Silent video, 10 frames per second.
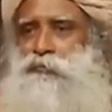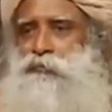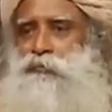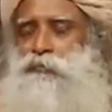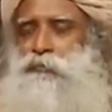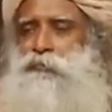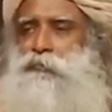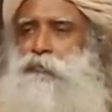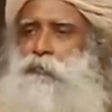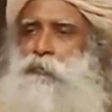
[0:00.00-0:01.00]

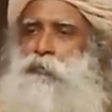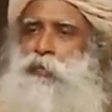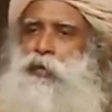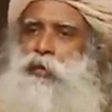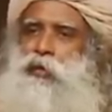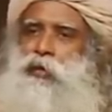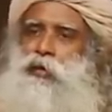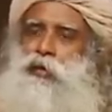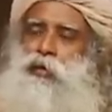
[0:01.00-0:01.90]
Nobody speaks.